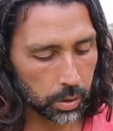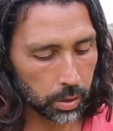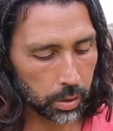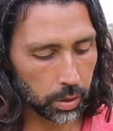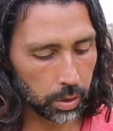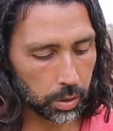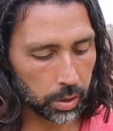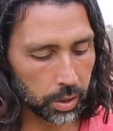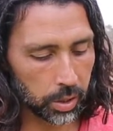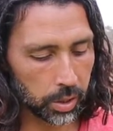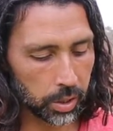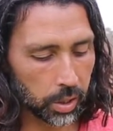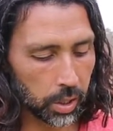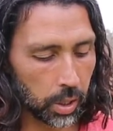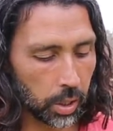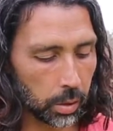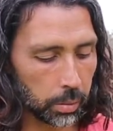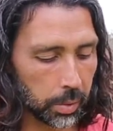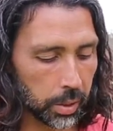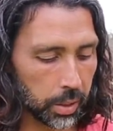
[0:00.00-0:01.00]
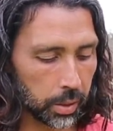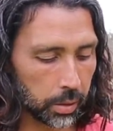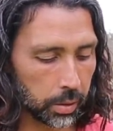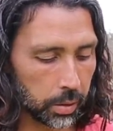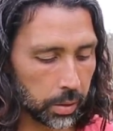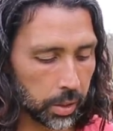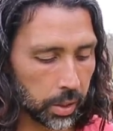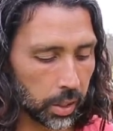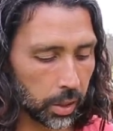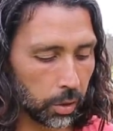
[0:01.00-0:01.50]
You know, you just cut them
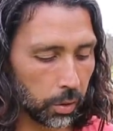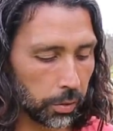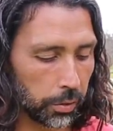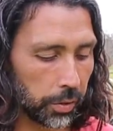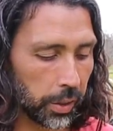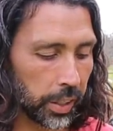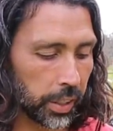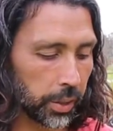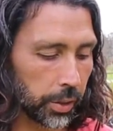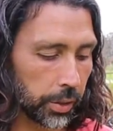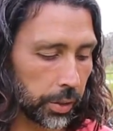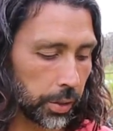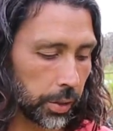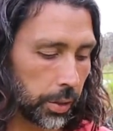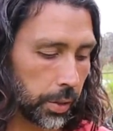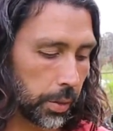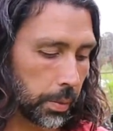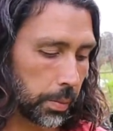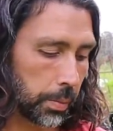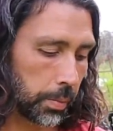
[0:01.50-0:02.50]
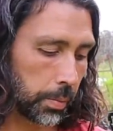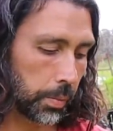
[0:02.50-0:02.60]
in single fingers.